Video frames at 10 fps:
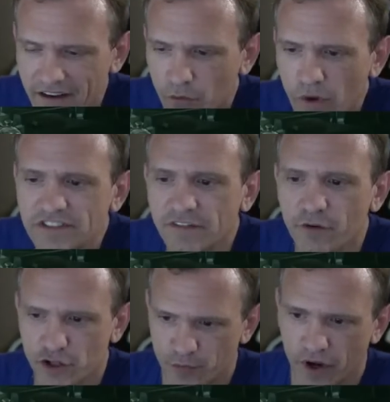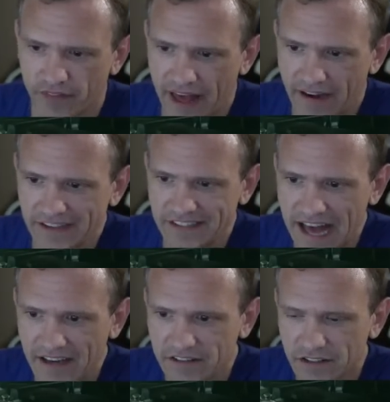What's the first book of that? Is
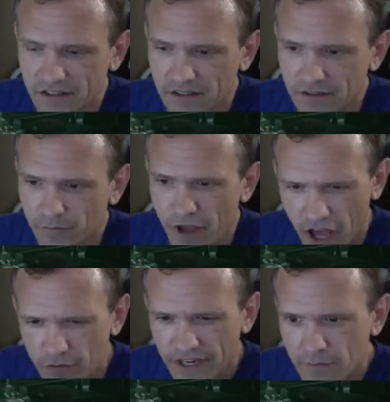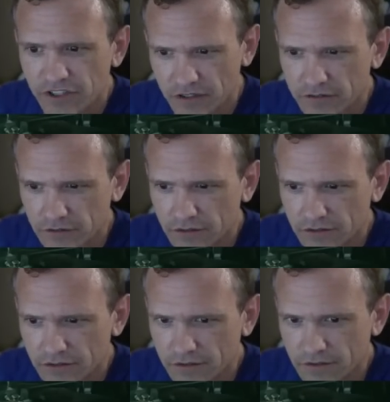that Beyond Redemption? Here, let's take a